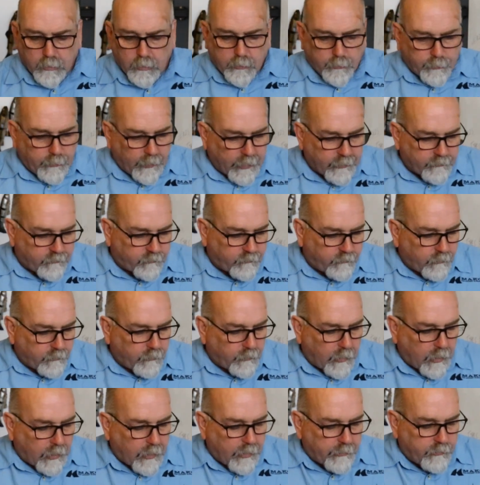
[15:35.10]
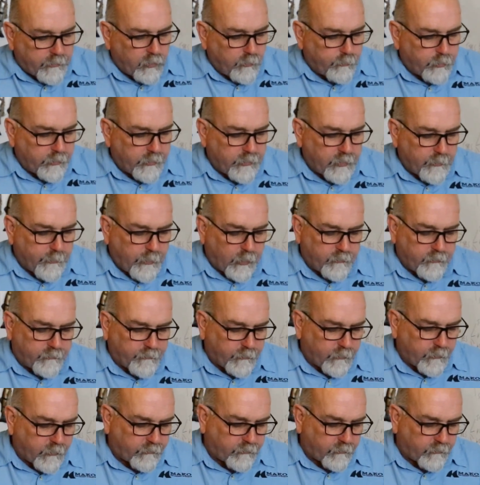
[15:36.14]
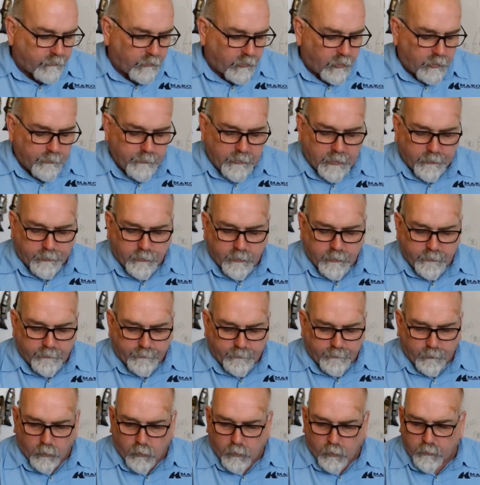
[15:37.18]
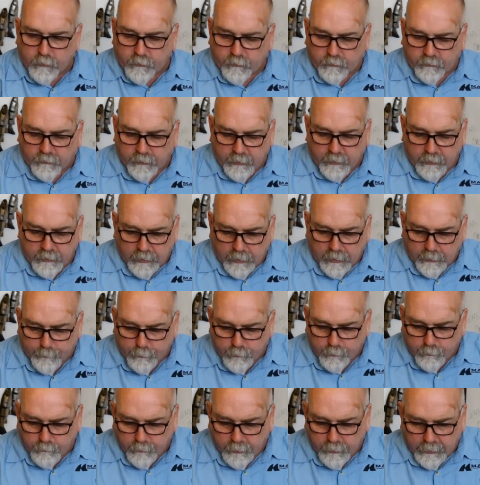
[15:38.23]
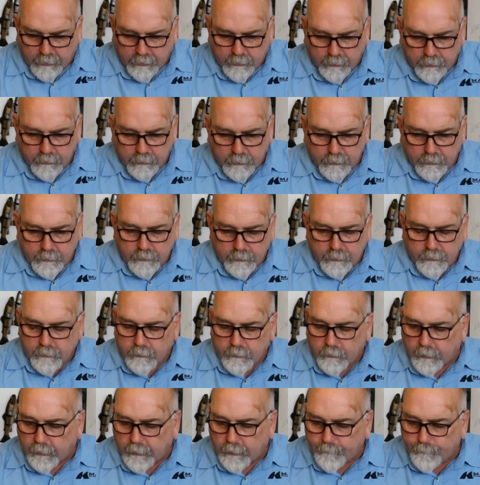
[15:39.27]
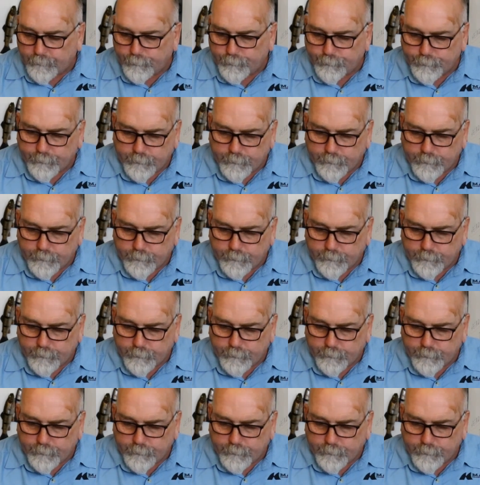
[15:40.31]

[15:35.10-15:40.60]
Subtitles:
that's arguably the most versatile method for setting up a rig. Alright,